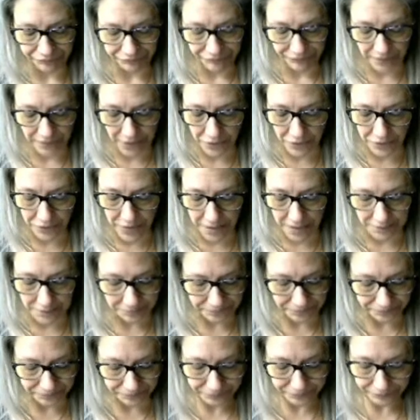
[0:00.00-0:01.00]
Okay.
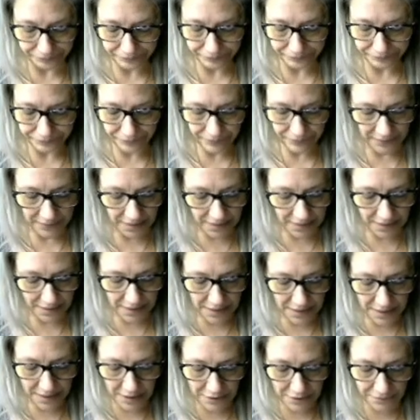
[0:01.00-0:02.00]

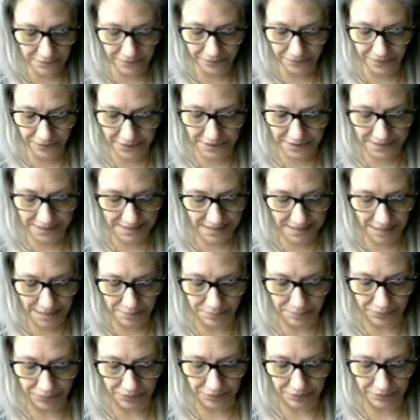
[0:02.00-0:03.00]
For
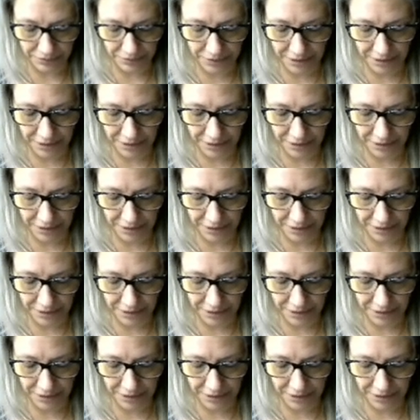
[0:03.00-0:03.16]
example,